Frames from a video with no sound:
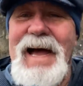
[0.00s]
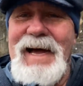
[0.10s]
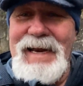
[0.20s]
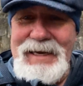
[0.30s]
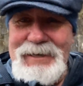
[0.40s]

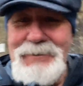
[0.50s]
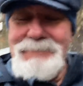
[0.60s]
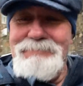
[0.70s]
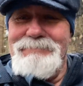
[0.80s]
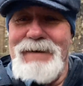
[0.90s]
Hello.
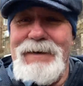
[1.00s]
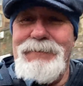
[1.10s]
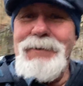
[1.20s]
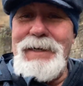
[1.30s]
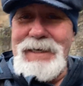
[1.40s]

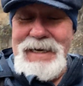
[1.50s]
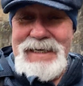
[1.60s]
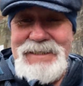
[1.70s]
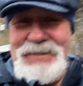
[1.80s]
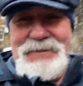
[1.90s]
Have you had an
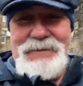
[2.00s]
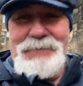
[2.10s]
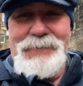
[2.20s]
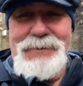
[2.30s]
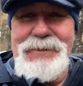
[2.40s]
accident
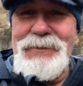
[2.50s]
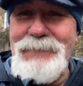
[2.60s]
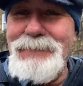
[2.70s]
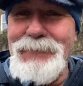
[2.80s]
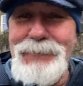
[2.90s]
that wasn't
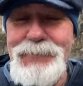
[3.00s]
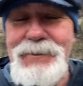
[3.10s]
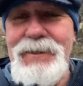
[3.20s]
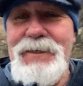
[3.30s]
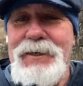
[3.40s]
your
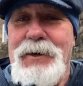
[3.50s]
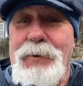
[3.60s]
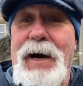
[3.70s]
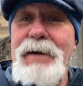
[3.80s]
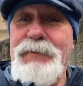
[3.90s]
fault?
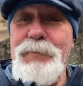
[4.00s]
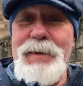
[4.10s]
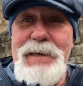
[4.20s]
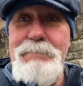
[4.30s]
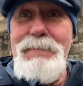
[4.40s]
Or have you
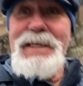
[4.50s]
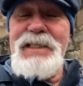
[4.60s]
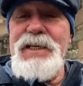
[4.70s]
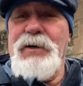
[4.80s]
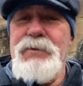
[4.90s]
been
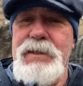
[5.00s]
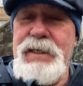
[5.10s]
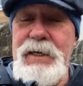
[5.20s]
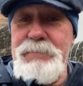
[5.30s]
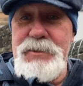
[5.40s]
missold
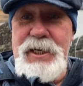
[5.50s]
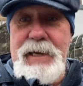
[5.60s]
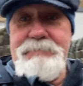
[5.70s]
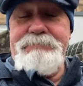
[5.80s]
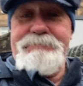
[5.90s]

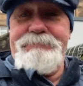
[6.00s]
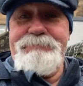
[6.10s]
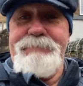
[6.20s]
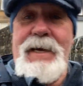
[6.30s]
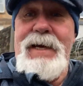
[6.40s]
timeshare?
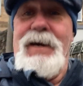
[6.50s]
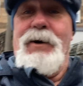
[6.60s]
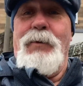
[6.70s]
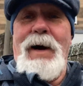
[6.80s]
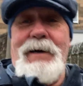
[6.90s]

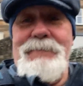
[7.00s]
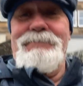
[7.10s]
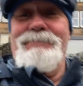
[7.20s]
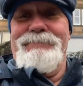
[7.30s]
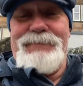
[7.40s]
Well,
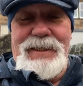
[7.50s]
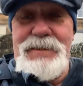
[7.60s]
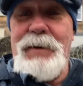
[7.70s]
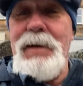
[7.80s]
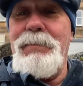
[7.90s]

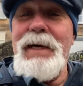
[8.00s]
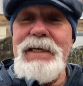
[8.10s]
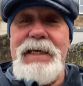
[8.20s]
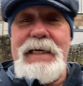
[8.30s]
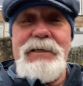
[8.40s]
does my
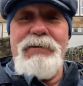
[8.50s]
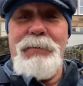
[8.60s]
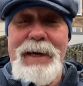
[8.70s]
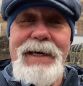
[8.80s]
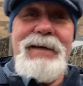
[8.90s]
beard need
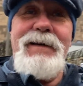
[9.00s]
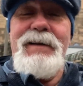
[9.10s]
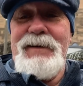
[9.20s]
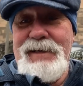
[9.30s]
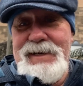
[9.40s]
trimming?
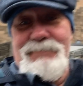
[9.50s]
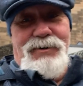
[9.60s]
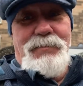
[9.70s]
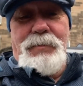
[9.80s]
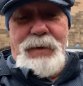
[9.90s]

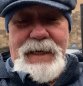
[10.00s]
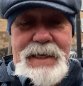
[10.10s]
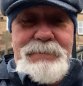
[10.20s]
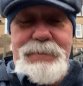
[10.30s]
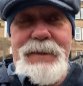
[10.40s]

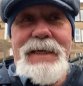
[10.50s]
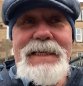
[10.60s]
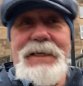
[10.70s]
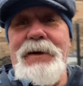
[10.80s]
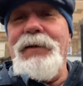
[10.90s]
Probably, but
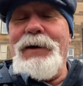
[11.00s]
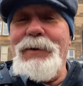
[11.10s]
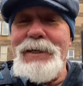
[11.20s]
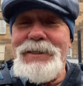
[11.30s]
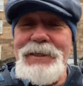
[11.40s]
these are not the
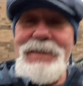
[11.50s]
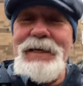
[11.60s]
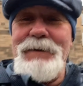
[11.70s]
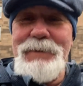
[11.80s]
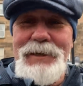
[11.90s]
questions
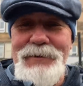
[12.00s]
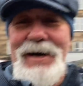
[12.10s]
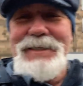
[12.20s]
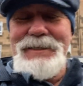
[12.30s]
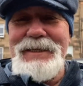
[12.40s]
I'm going to
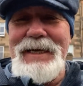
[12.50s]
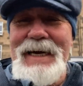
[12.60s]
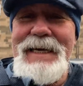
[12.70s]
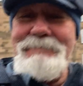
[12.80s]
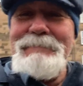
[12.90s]
ask today.